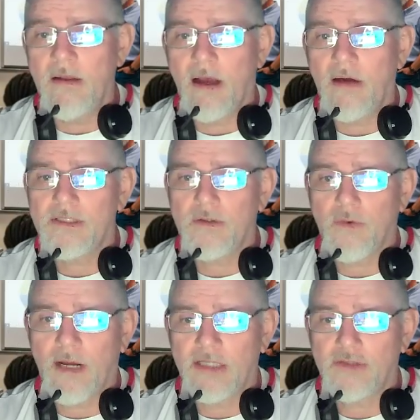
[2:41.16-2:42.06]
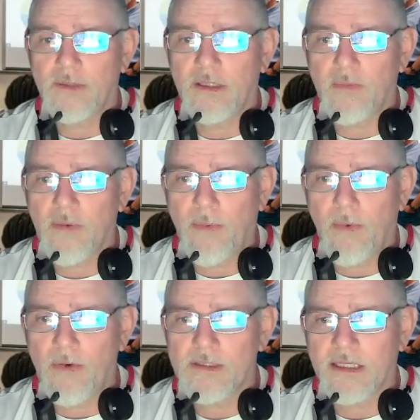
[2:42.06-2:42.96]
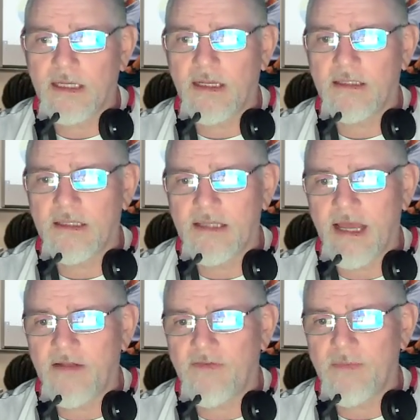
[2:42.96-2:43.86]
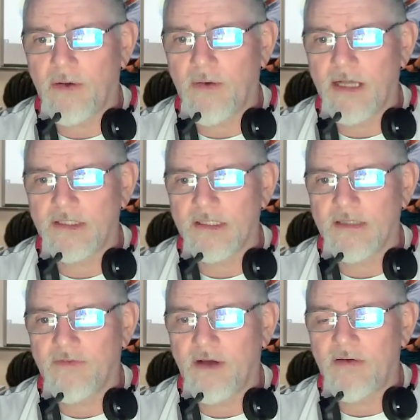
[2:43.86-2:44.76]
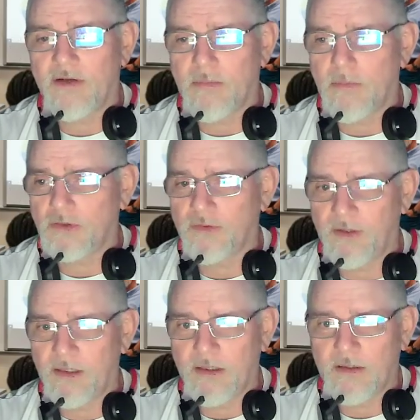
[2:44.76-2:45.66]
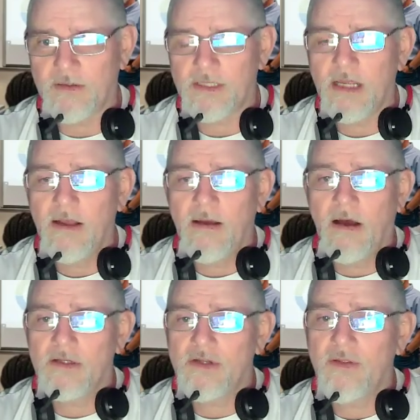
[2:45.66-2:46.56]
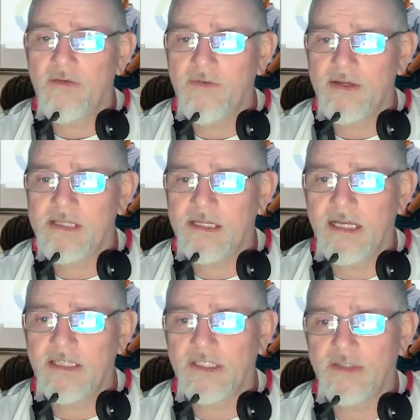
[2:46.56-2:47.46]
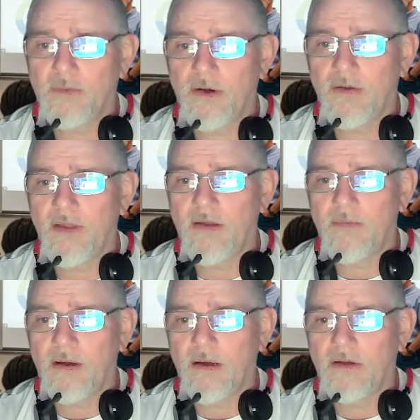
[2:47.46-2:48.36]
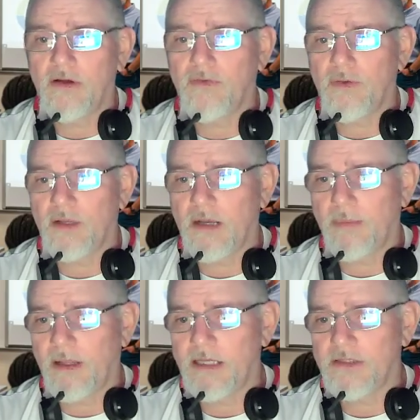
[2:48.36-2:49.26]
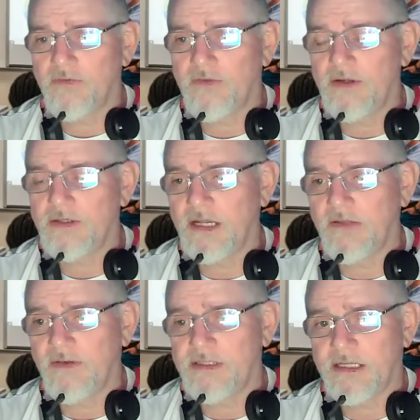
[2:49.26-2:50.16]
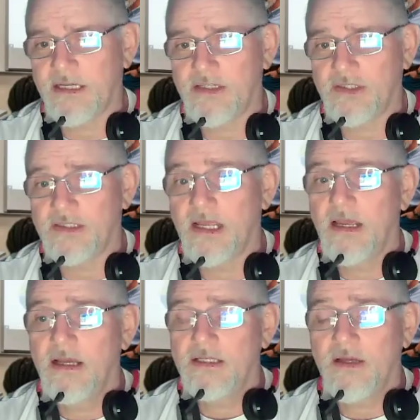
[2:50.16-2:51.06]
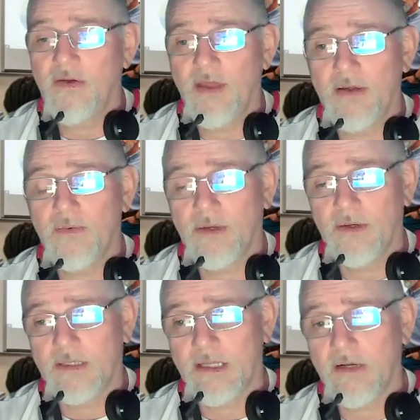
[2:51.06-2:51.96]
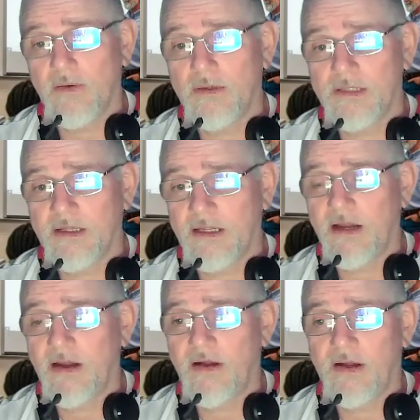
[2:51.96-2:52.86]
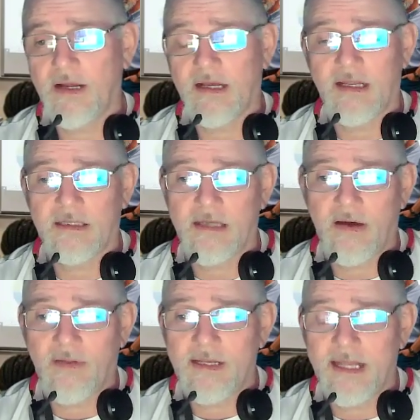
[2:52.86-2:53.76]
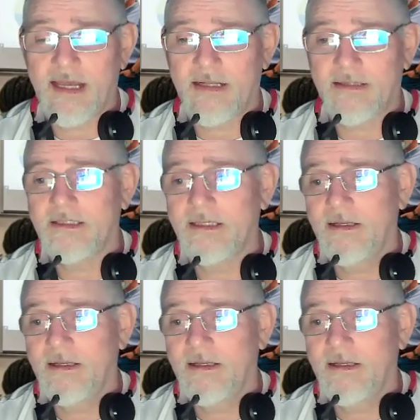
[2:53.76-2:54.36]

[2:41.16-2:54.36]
Also, crash reports that collect the data from the crashes involving commercial vehicles. Also, the investigations where they look for the compliance reviews and investigations. So they literally can go into the carrier and collect all the data